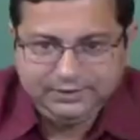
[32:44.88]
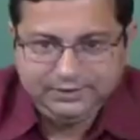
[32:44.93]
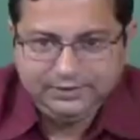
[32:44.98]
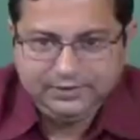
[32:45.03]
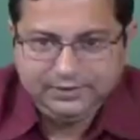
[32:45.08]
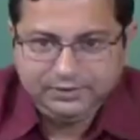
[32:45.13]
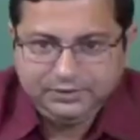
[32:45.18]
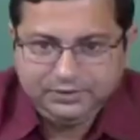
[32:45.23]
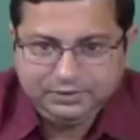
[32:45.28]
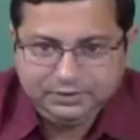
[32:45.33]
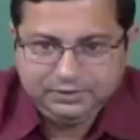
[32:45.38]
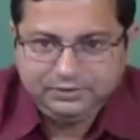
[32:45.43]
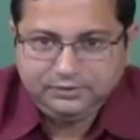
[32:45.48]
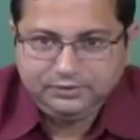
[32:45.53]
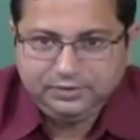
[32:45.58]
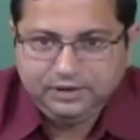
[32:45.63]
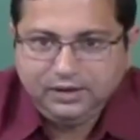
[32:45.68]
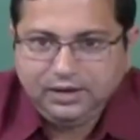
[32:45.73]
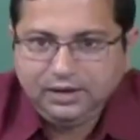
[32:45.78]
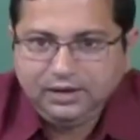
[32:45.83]
E.
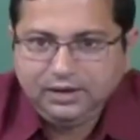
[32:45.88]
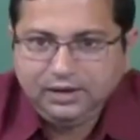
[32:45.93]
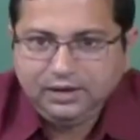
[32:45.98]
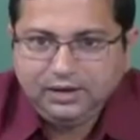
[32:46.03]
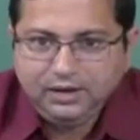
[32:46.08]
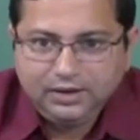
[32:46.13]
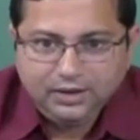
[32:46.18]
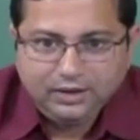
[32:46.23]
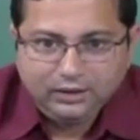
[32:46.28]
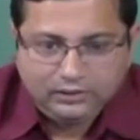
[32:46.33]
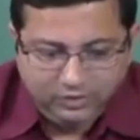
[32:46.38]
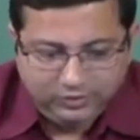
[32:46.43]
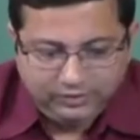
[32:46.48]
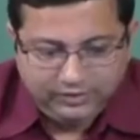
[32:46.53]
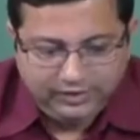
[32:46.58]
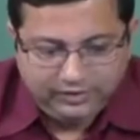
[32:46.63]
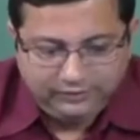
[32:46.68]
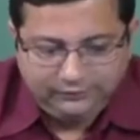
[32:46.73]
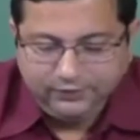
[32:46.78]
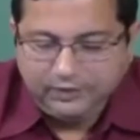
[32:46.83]
Okay.
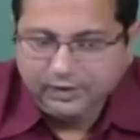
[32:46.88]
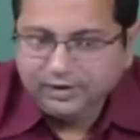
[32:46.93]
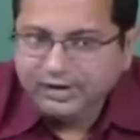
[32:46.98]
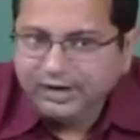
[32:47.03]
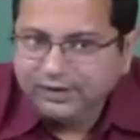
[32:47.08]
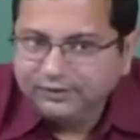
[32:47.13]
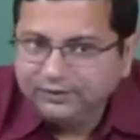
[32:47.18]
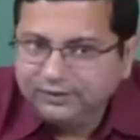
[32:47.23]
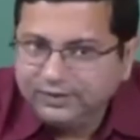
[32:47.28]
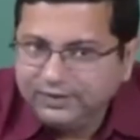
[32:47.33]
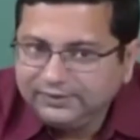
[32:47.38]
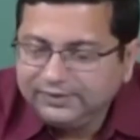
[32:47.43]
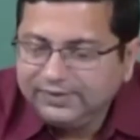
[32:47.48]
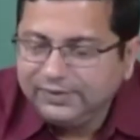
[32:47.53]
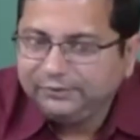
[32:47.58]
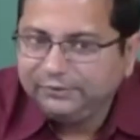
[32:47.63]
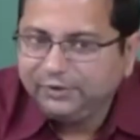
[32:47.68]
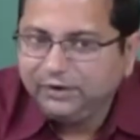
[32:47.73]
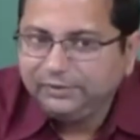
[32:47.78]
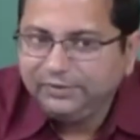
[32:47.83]
So, therefore, as you can
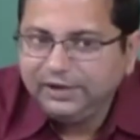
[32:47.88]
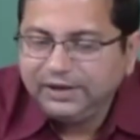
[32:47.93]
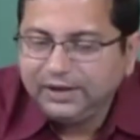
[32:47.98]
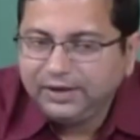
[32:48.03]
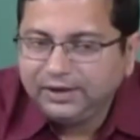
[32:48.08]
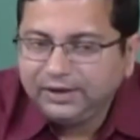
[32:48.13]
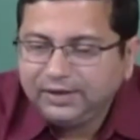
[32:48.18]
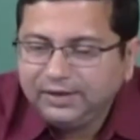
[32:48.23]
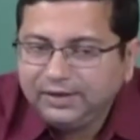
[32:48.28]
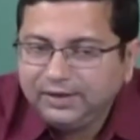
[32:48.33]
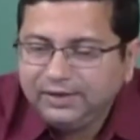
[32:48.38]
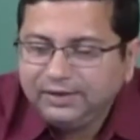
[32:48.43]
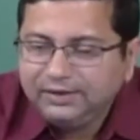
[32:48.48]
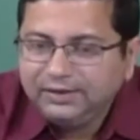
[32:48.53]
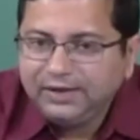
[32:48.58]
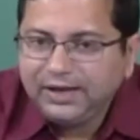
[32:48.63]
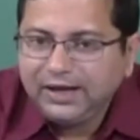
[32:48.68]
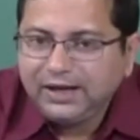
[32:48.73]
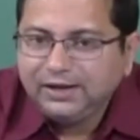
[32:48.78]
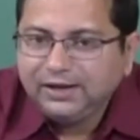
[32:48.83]
see from here,
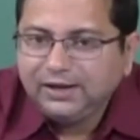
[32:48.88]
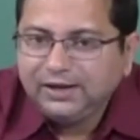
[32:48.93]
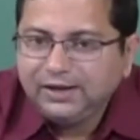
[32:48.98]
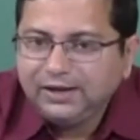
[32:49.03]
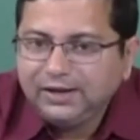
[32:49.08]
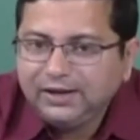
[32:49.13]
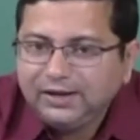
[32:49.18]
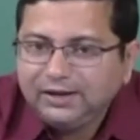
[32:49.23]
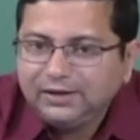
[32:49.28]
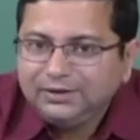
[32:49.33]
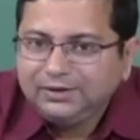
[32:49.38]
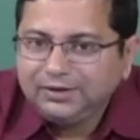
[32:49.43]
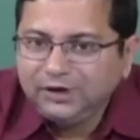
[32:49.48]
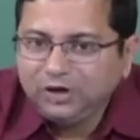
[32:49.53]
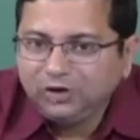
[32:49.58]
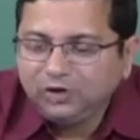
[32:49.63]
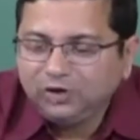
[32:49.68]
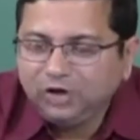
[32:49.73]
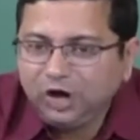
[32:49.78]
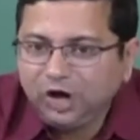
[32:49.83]
that
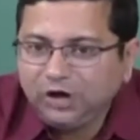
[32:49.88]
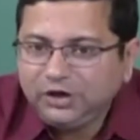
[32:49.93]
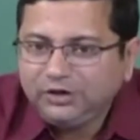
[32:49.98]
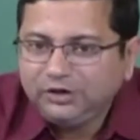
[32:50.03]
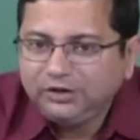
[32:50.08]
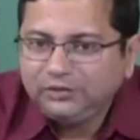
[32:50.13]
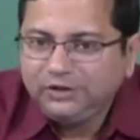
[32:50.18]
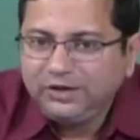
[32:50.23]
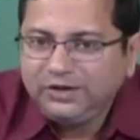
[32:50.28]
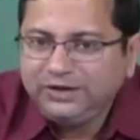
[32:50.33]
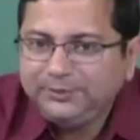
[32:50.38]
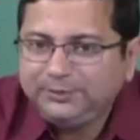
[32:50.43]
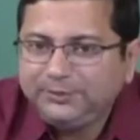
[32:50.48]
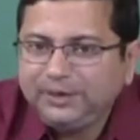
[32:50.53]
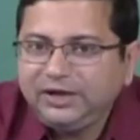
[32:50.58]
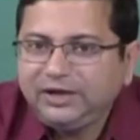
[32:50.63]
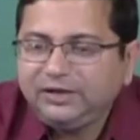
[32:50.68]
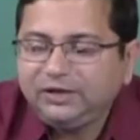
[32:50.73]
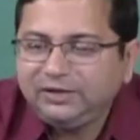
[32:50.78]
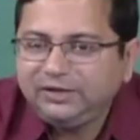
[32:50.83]
q dot will
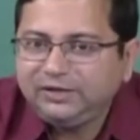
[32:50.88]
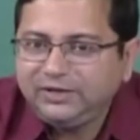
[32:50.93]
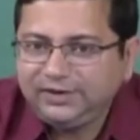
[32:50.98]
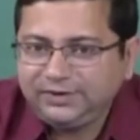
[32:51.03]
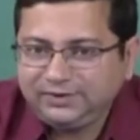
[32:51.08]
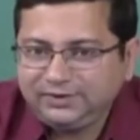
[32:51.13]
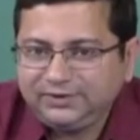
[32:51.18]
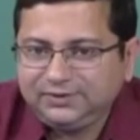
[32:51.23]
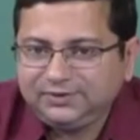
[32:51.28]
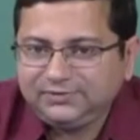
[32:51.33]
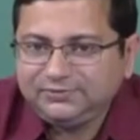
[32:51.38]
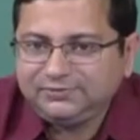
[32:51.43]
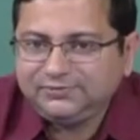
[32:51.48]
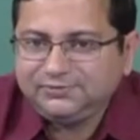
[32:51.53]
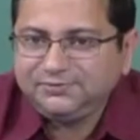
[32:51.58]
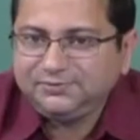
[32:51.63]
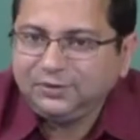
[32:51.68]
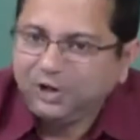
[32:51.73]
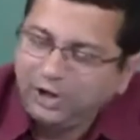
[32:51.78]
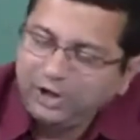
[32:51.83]
depend on this,
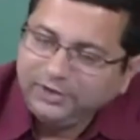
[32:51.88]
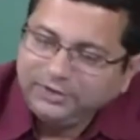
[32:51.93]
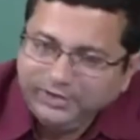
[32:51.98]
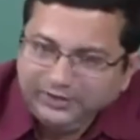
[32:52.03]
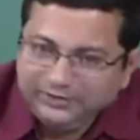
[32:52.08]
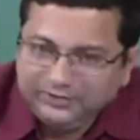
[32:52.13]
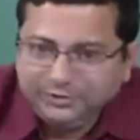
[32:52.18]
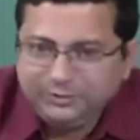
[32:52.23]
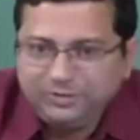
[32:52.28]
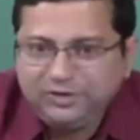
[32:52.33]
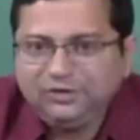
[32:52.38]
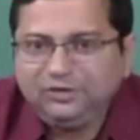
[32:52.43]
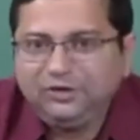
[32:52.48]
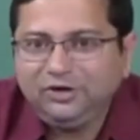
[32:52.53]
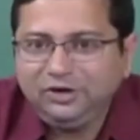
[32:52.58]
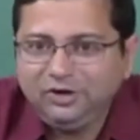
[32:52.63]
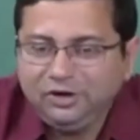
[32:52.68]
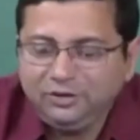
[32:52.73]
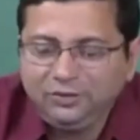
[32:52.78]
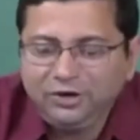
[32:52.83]
or this
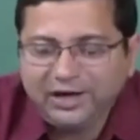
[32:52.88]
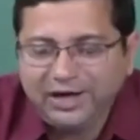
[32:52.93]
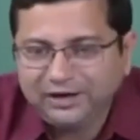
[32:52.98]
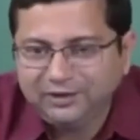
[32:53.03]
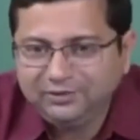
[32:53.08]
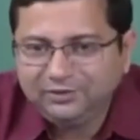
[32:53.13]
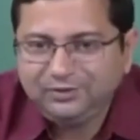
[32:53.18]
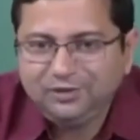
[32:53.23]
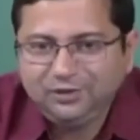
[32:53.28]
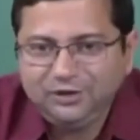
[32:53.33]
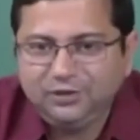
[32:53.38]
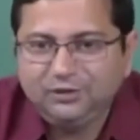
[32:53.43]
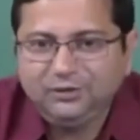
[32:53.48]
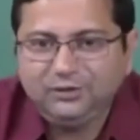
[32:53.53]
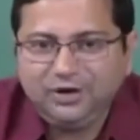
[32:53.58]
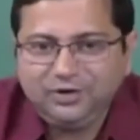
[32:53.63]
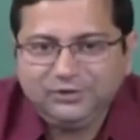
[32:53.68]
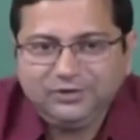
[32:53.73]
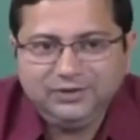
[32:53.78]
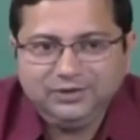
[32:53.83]
depends on q dot,
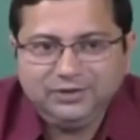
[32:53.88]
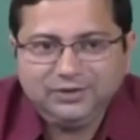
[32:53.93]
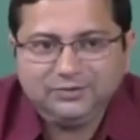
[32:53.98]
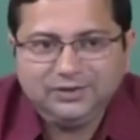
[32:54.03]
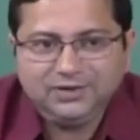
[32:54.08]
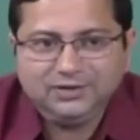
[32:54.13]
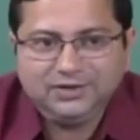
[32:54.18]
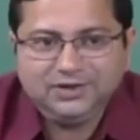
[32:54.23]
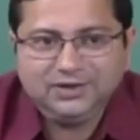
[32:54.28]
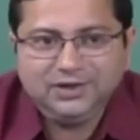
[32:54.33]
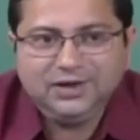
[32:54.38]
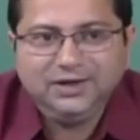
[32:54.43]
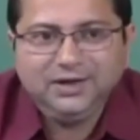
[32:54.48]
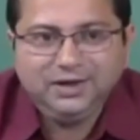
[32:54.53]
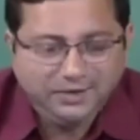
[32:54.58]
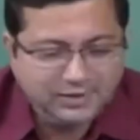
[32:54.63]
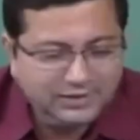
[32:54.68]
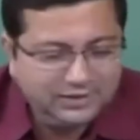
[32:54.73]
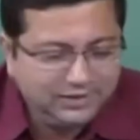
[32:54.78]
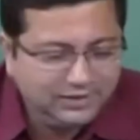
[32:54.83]
q dot vice versa,
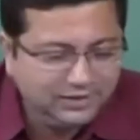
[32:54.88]
right.